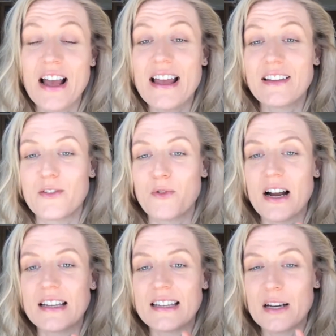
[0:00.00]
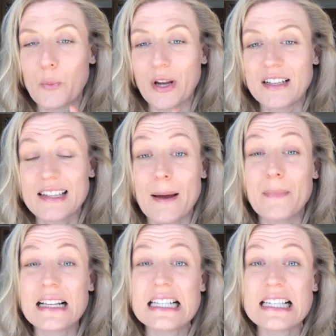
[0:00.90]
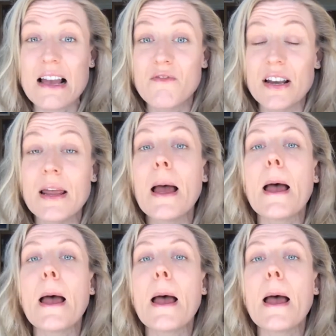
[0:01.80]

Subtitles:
hand right here, we are tapping 7+